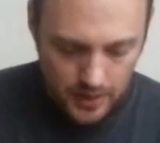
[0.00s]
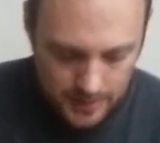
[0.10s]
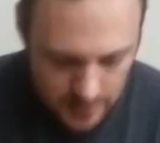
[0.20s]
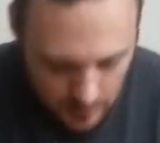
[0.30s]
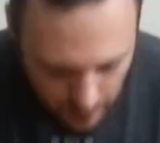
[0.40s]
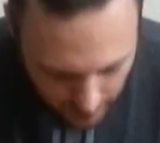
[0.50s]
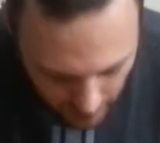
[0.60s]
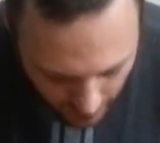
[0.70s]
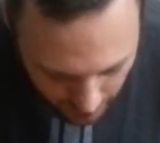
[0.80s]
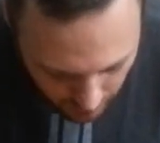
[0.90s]
crazy about
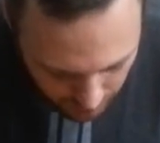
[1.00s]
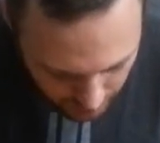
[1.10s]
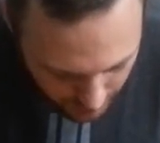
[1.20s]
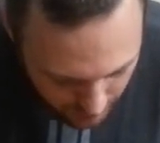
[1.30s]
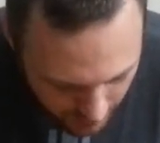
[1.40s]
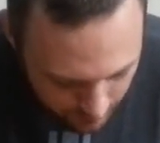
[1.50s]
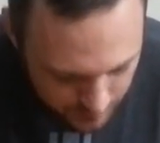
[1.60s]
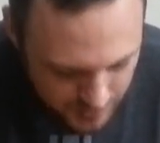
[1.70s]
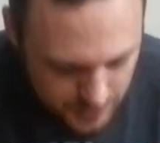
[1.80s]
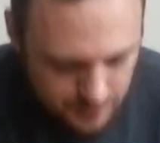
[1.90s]
the IOs or
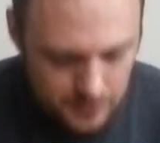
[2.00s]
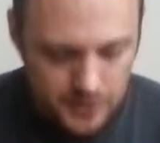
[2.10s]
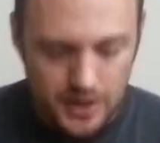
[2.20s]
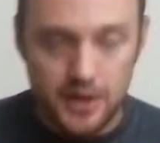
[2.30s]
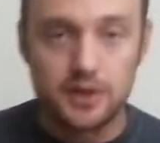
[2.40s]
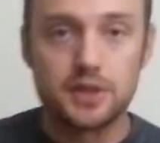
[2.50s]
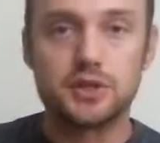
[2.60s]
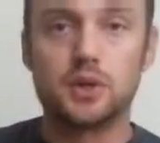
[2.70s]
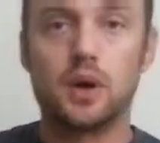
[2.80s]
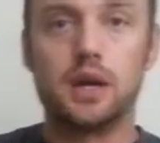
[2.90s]
anything, just standard
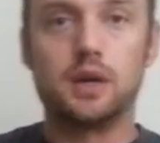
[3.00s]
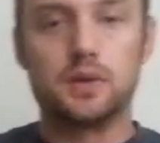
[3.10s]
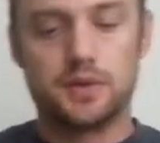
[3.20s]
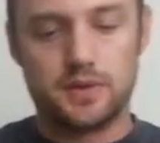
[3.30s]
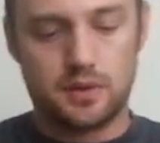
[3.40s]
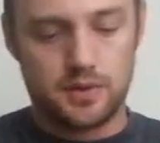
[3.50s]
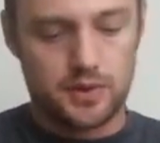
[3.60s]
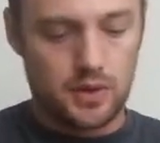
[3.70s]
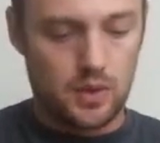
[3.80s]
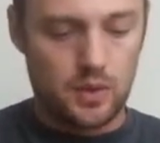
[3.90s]
issue IOs.
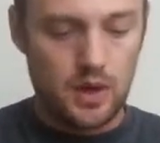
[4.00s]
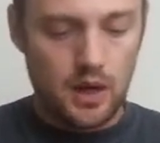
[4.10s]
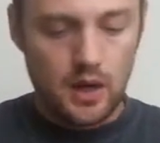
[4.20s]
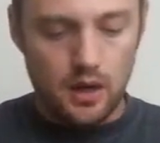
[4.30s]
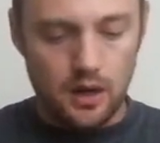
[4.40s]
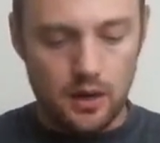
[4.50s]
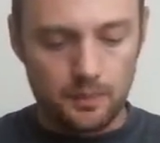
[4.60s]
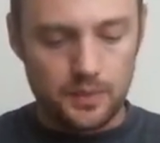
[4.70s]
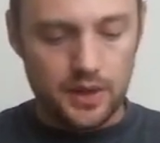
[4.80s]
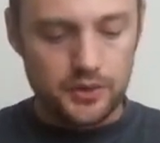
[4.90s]
So
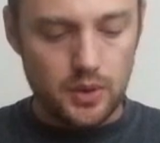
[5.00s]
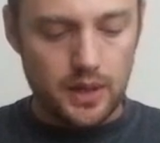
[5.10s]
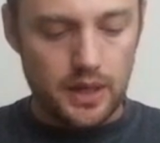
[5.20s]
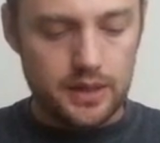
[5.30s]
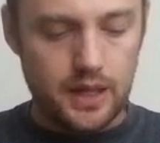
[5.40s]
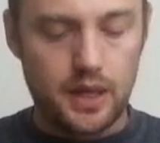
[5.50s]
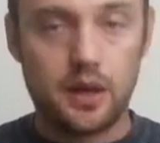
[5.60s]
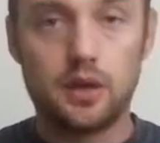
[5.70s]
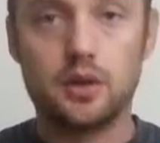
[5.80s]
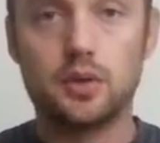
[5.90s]
let's go ahead
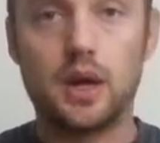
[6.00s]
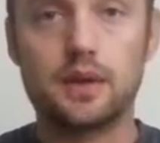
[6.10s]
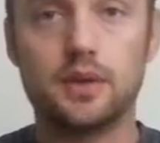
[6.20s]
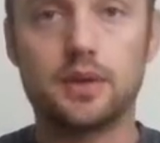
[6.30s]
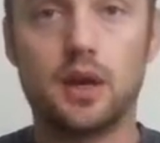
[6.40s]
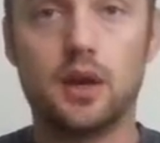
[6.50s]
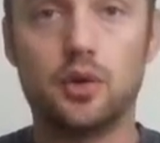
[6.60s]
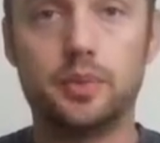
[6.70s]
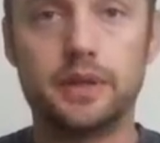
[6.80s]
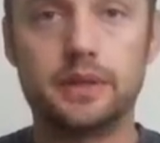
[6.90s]
and crack this guy
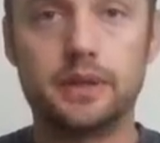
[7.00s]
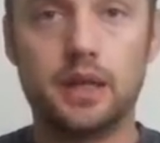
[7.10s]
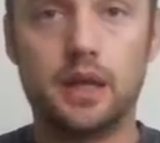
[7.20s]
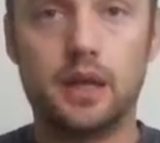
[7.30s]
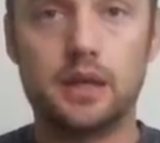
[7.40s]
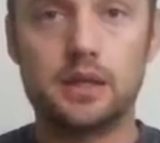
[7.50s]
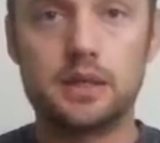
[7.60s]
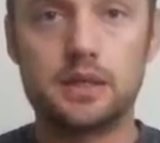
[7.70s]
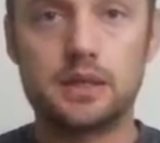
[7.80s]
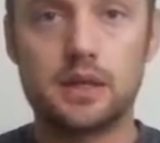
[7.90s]
open
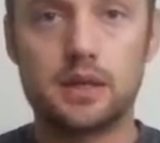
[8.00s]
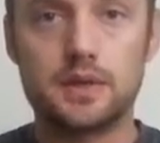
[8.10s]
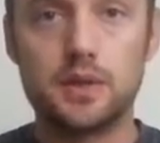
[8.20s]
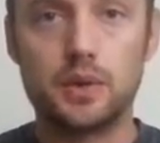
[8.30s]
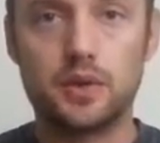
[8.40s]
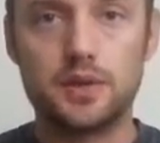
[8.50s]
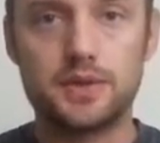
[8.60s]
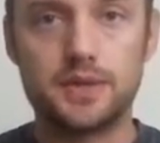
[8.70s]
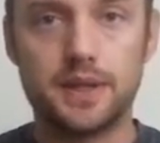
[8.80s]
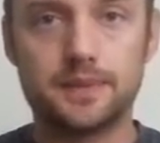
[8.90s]
and see what there
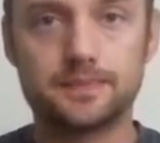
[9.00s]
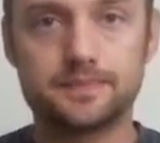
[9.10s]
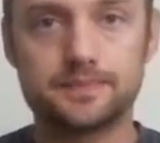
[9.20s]
is to see.